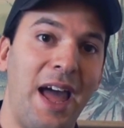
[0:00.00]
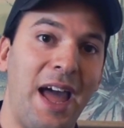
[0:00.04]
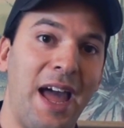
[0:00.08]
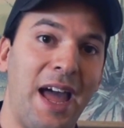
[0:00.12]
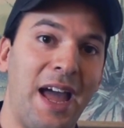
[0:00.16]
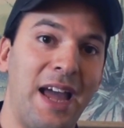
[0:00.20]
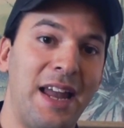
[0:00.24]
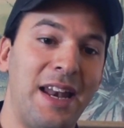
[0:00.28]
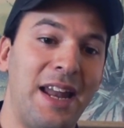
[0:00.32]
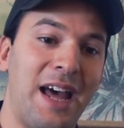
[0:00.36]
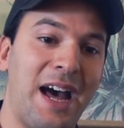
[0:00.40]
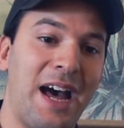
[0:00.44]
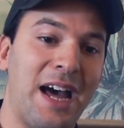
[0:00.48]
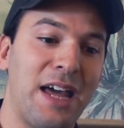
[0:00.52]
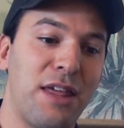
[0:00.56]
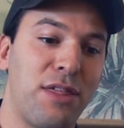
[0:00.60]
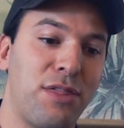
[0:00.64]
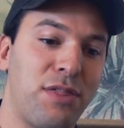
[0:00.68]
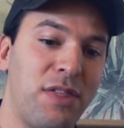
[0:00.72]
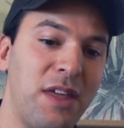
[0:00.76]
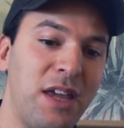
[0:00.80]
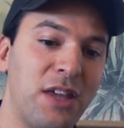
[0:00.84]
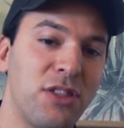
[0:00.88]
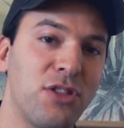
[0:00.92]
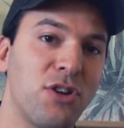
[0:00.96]
And I
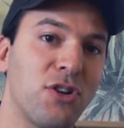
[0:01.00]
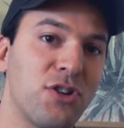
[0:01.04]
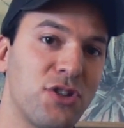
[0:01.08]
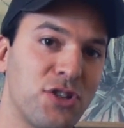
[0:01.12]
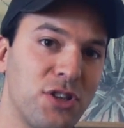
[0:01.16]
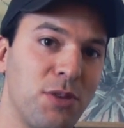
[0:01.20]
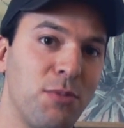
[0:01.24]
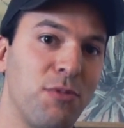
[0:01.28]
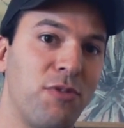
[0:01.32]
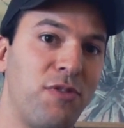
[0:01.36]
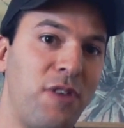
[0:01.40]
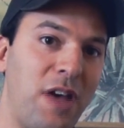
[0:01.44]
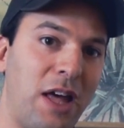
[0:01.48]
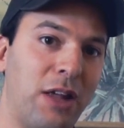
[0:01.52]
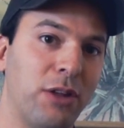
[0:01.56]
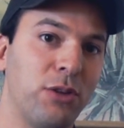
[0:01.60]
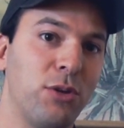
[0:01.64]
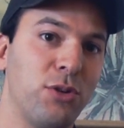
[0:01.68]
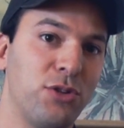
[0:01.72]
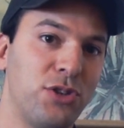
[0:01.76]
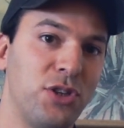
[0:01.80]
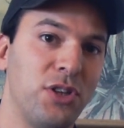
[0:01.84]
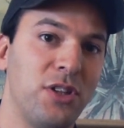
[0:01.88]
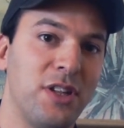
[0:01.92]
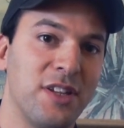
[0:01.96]
think there's some
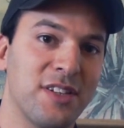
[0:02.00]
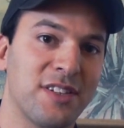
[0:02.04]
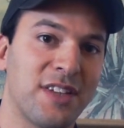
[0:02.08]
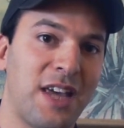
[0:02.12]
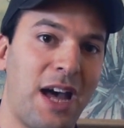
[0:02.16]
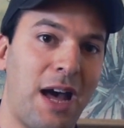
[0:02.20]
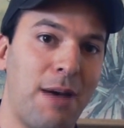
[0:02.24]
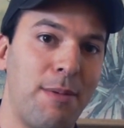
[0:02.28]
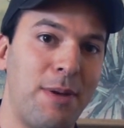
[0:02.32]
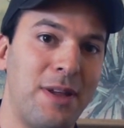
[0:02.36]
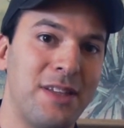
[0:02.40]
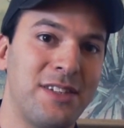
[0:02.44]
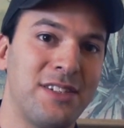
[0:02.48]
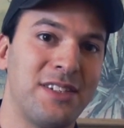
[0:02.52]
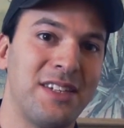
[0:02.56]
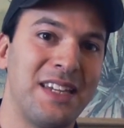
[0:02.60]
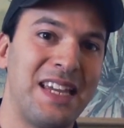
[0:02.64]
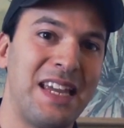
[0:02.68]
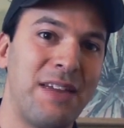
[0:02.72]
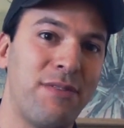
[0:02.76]
value to this comment,